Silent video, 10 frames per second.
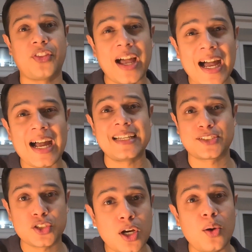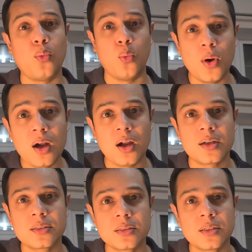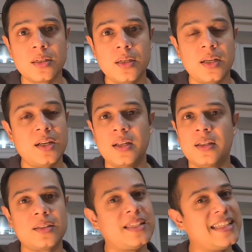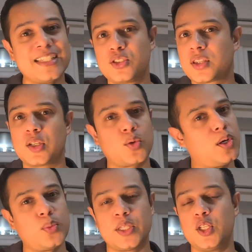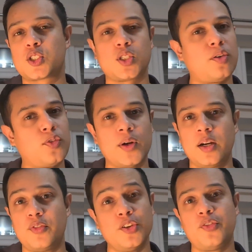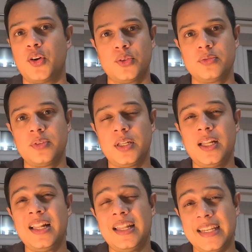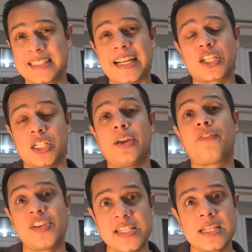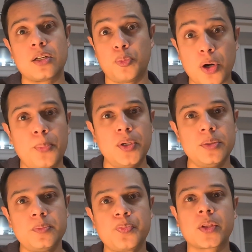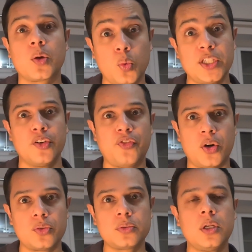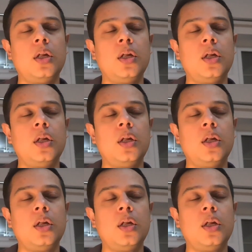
that has not worked, then there's nothing wrong with your software of your phone. It's actually a physical problem with your phone.